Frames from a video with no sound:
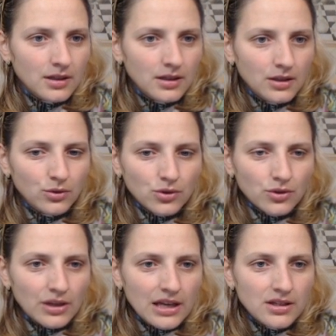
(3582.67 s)
It was
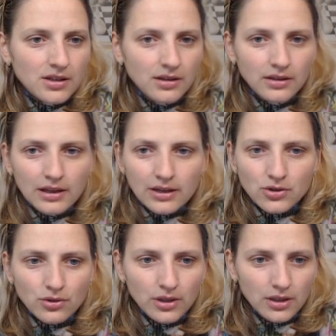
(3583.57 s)
on 18
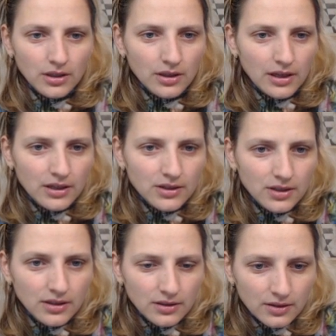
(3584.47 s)
actually.
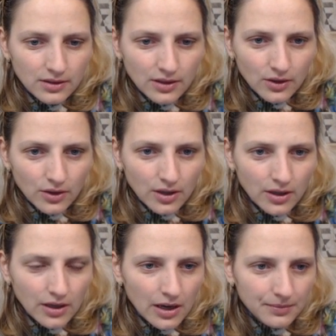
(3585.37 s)
18? Okay,
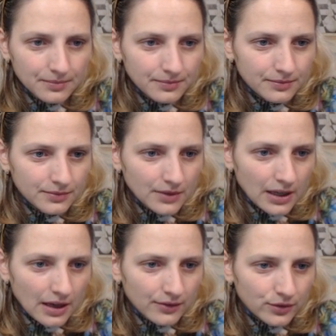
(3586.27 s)
yeah. I
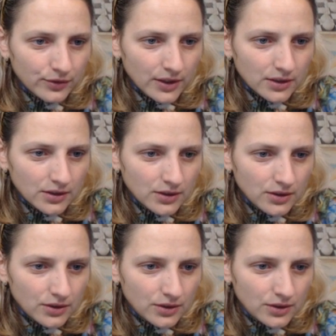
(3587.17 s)
have to find it
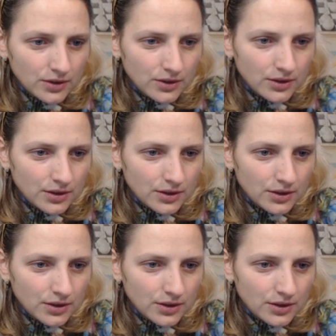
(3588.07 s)
here.